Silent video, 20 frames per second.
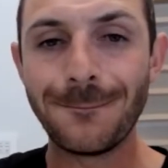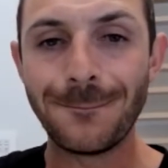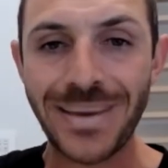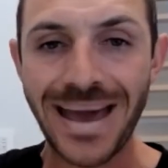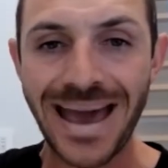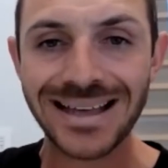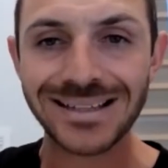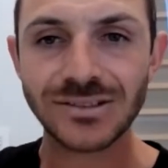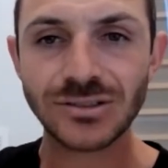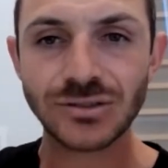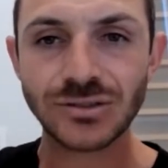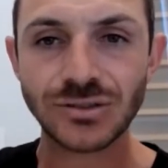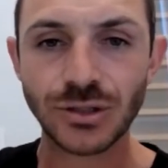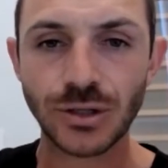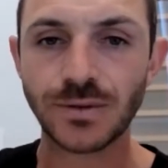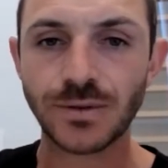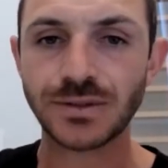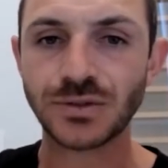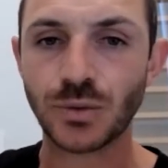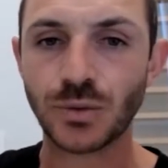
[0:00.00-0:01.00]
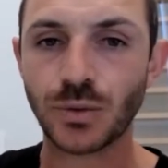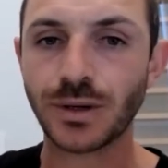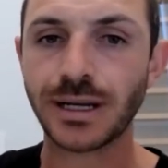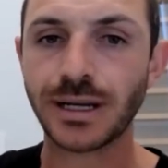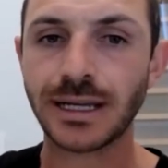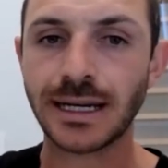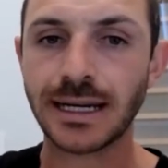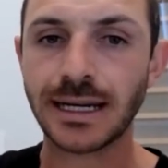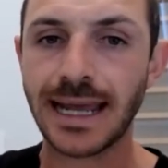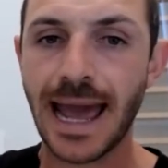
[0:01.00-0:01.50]
best
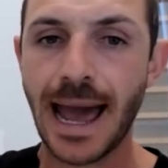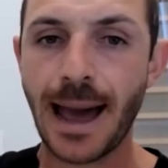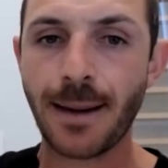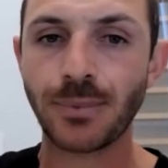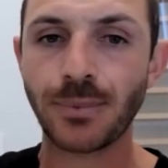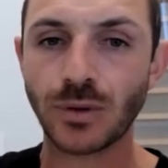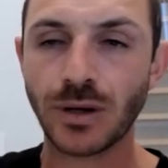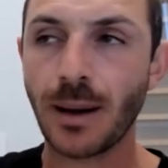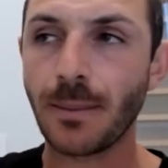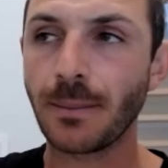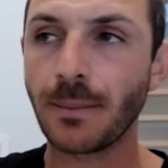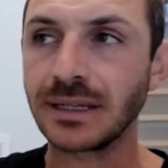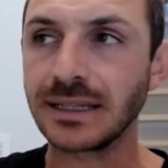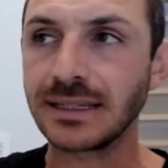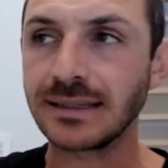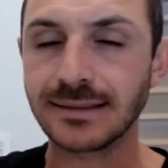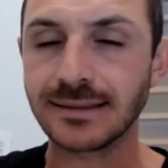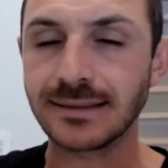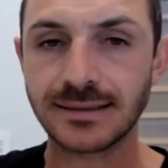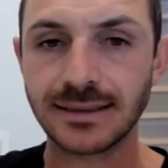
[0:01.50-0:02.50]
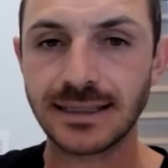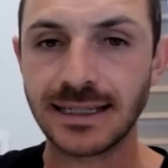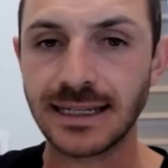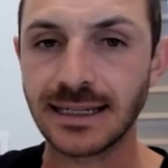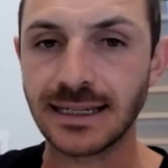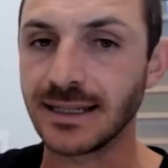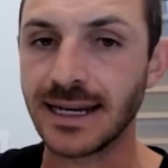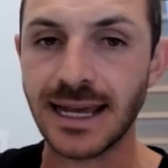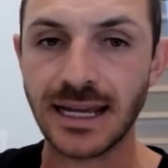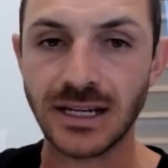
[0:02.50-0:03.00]
service-oriented capital companies
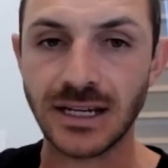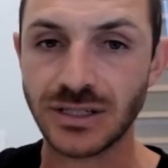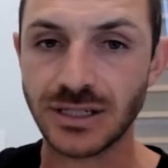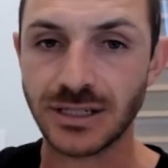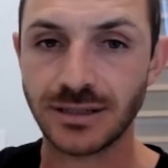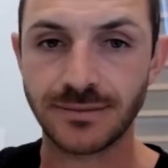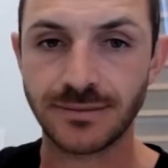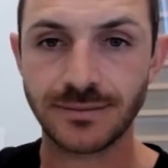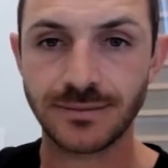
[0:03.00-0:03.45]
in the nation,